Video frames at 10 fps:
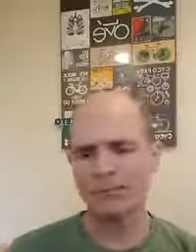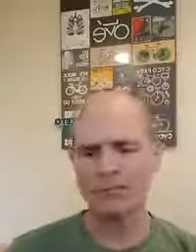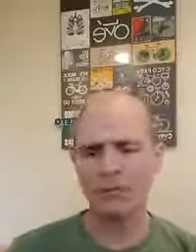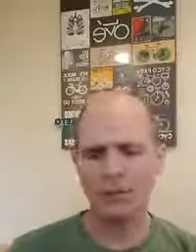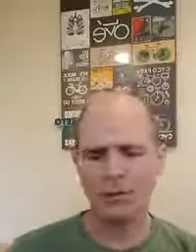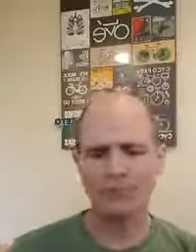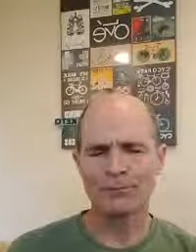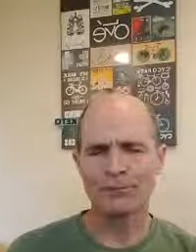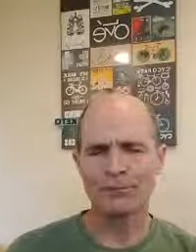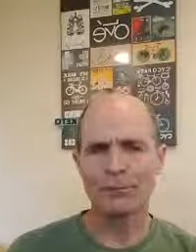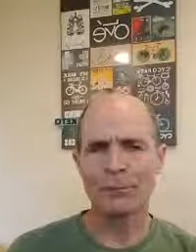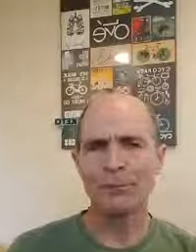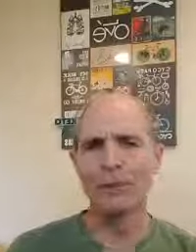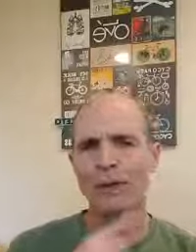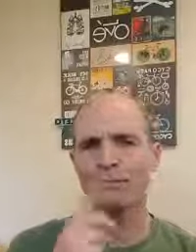So my
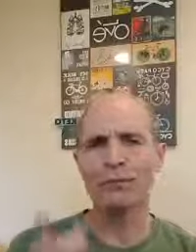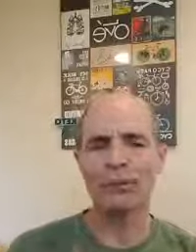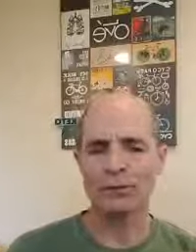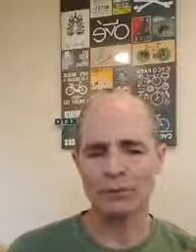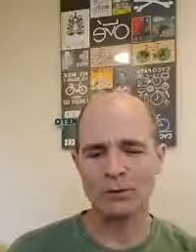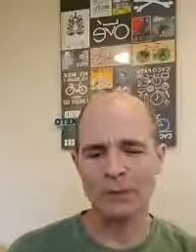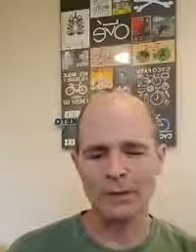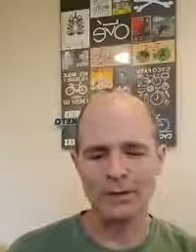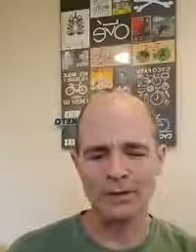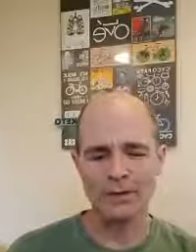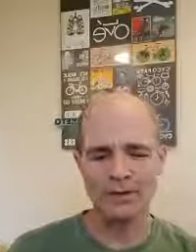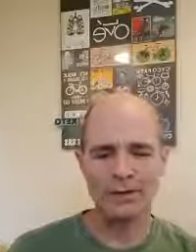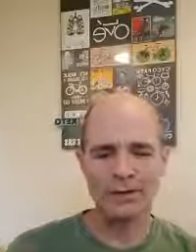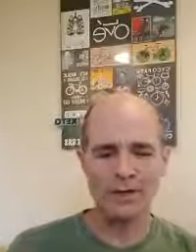point, full circle back, is that